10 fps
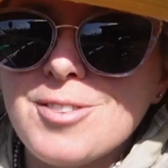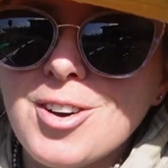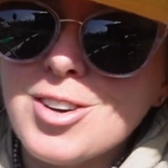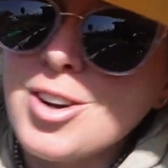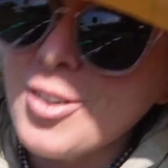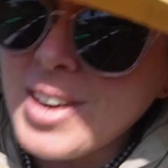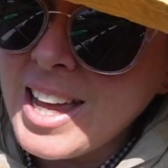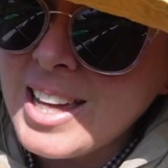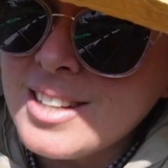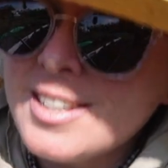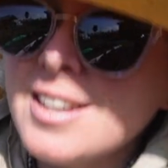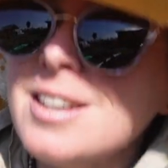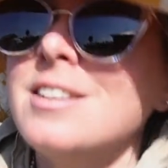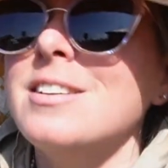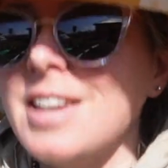got coriander,
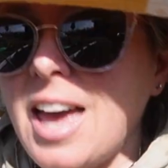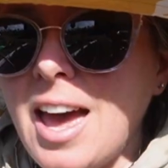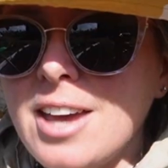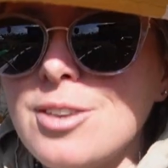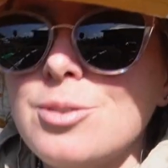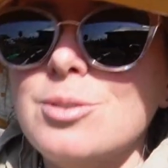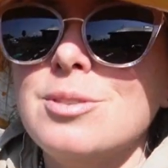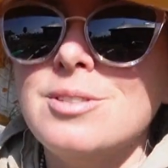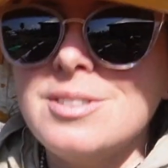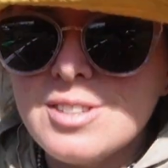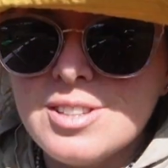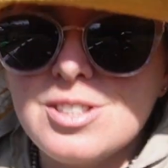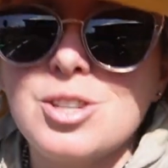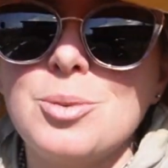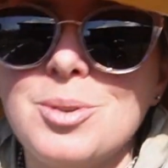kale, and
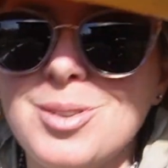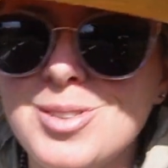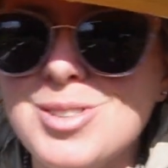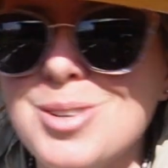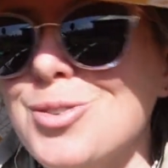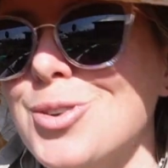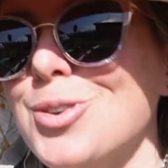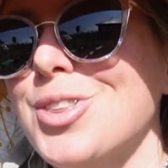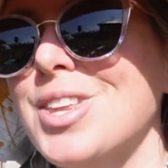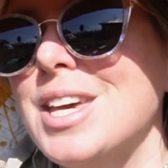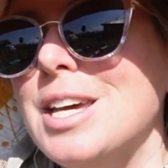so on and so forth.